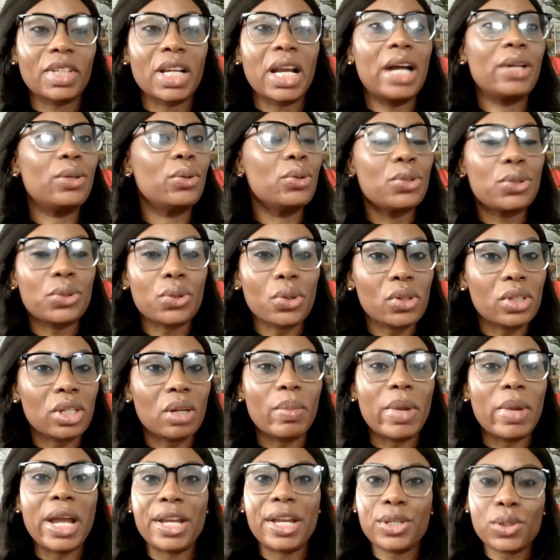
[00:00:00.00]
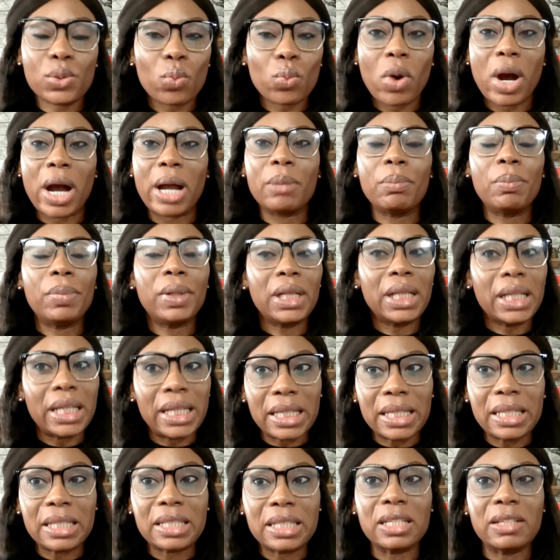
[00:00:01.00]
I don't trust them. Hence why,
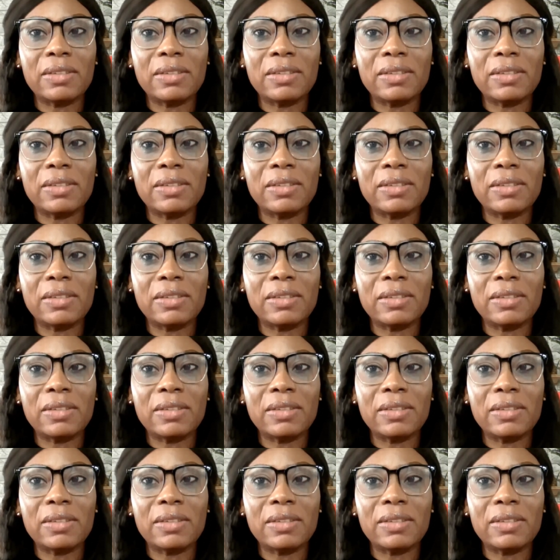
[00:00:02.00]
please,